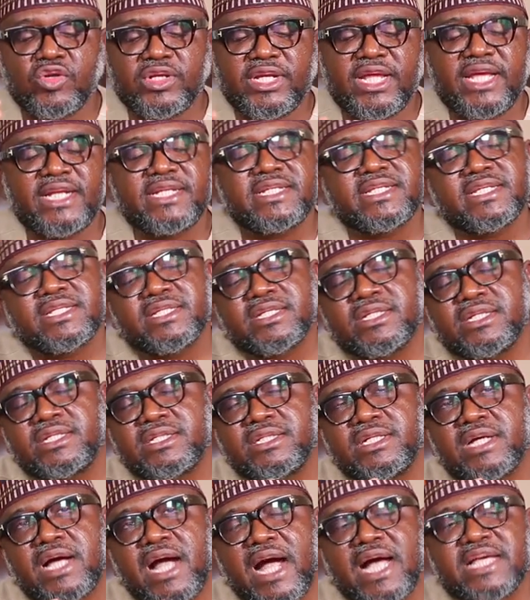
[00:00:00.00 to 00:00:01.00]
donate
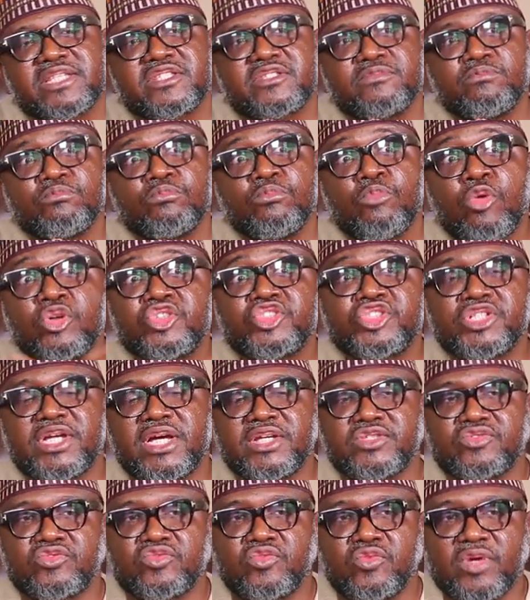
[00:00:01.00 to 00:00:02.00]
as much
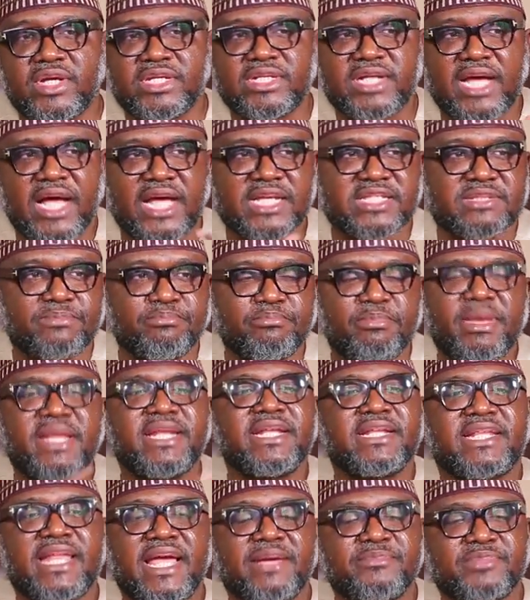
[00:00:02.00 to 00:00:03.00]
as you want, as
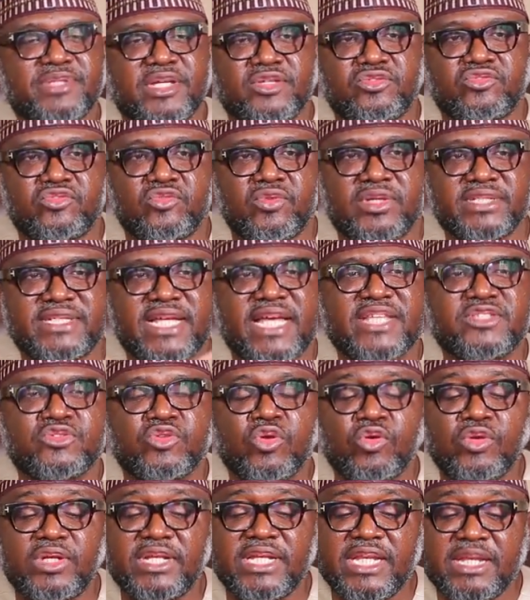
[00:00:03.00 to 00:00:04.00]
many times as you want. There is
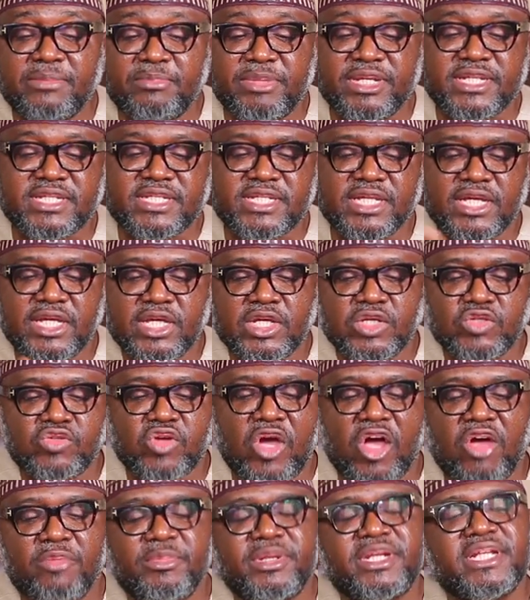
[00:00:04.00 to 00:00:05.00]
no limit
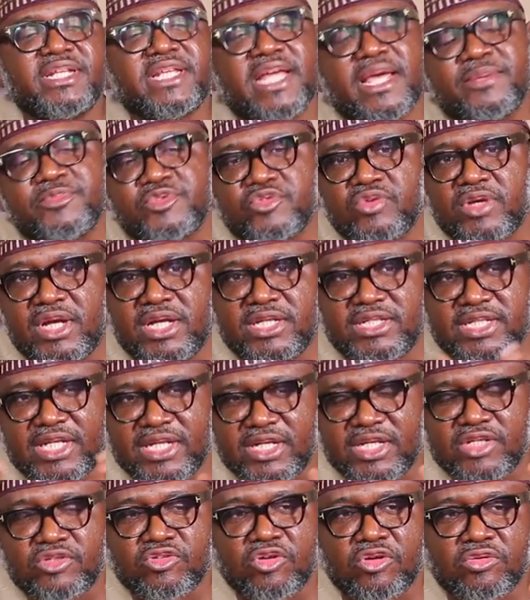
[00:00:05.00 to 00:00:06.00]
to how many times you can
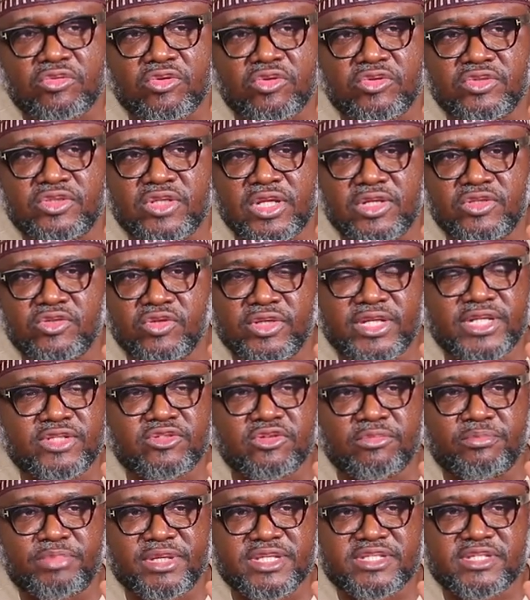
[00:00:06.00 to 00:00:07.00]
donate on
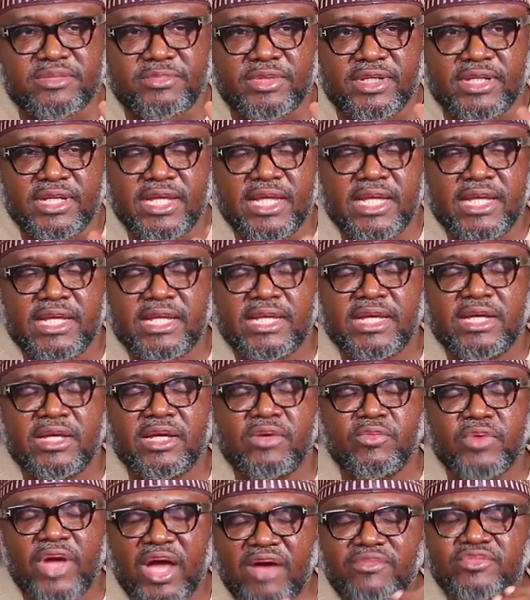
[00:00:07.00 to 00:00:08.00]
PaySabil.
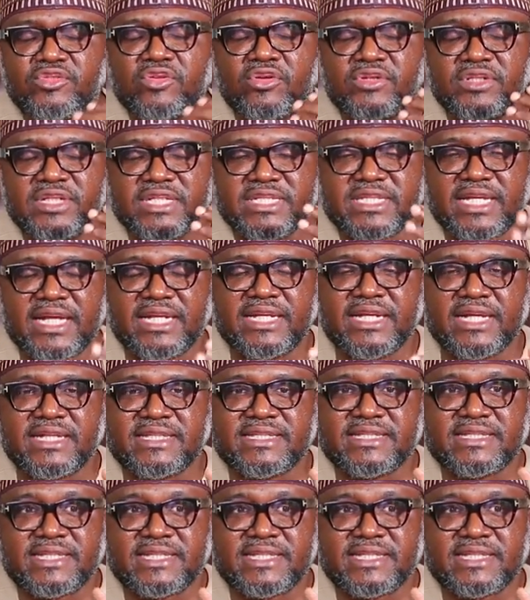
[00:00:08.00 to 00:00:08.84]
We have to understand that